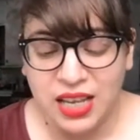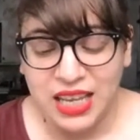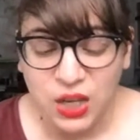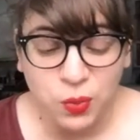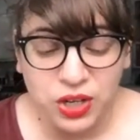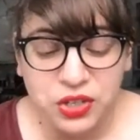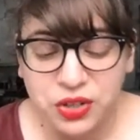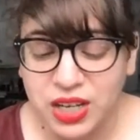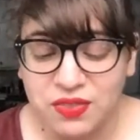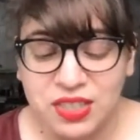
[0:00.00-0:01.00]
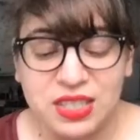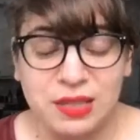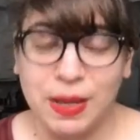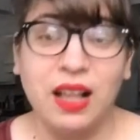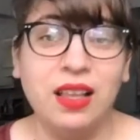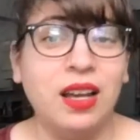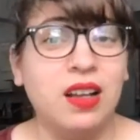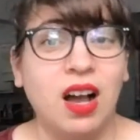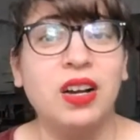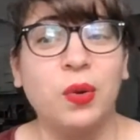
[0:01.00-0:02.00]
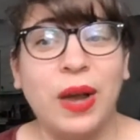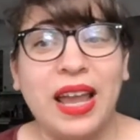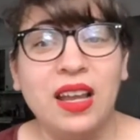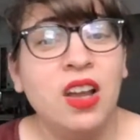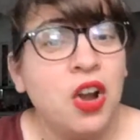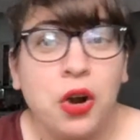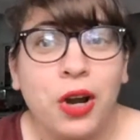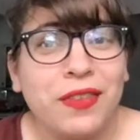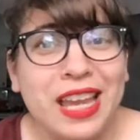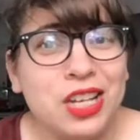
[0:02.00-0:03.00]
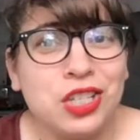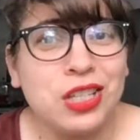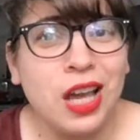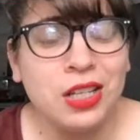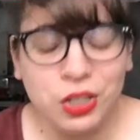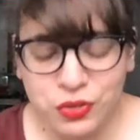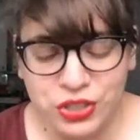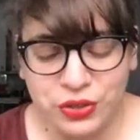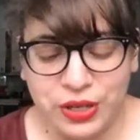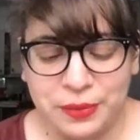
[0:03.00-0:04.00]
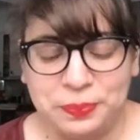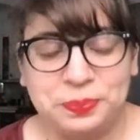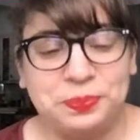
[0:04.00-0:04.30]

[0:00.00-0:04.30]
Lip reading: He wondered if the smell had gone away or if he had just gotten used to it.